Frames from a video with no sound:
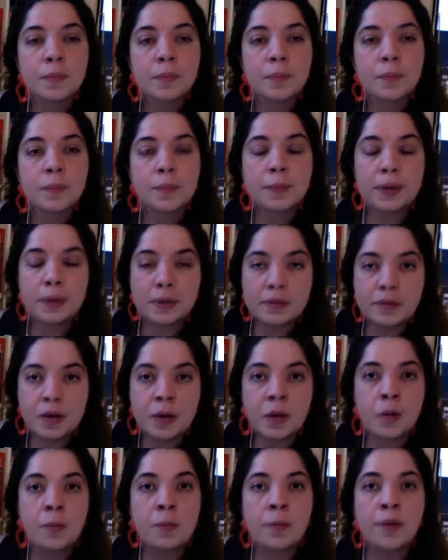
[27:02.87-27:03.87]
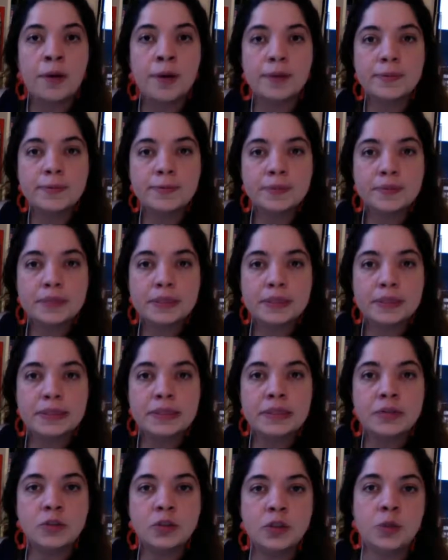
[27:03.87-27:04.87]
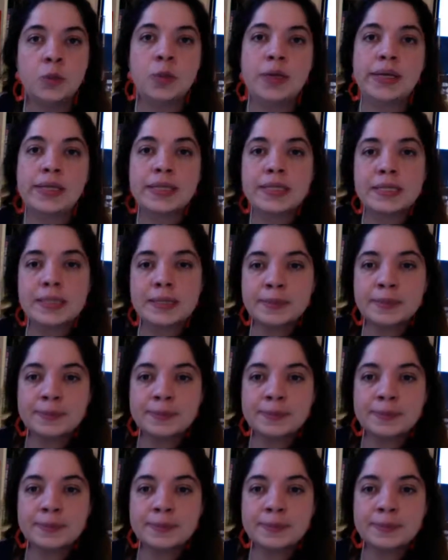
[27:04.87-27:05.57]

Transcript: But I'll tell you more in 2 weeks.